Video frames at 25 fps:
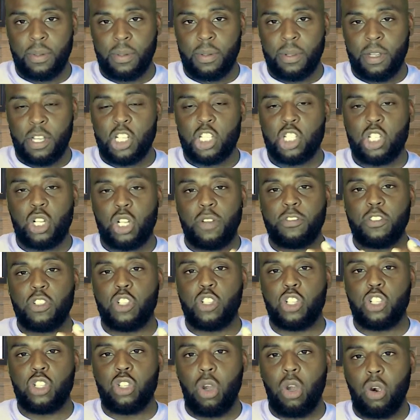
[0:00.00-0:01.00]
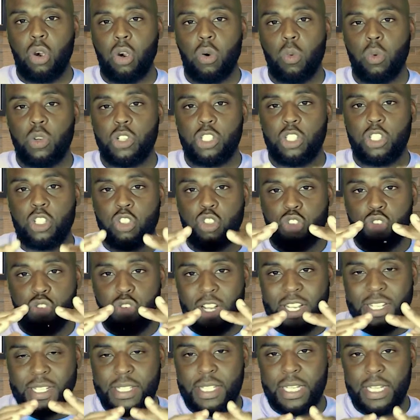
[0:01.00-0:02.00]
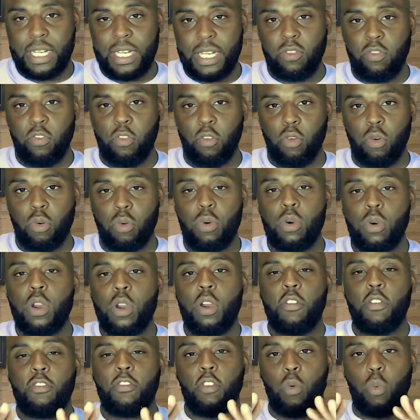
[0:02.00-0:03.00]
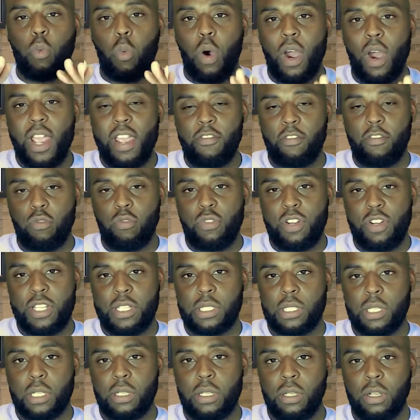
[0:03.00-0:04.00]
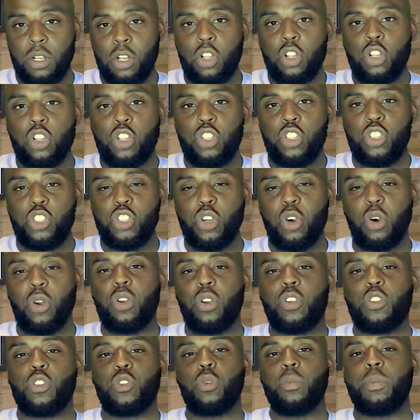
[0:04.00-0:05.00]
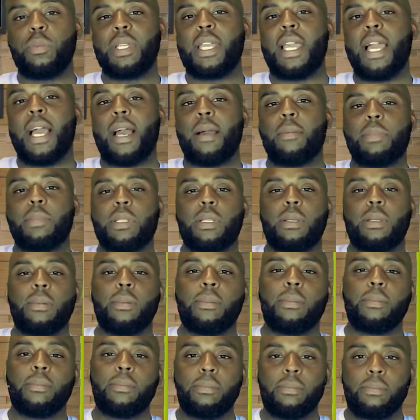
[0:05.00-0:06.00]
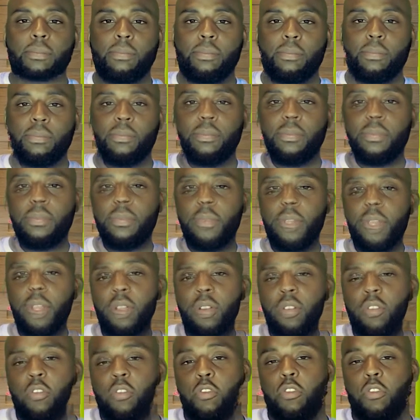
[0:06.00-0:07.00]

So if the stock was to drastically fall for whatever reason, your loss will be capped. For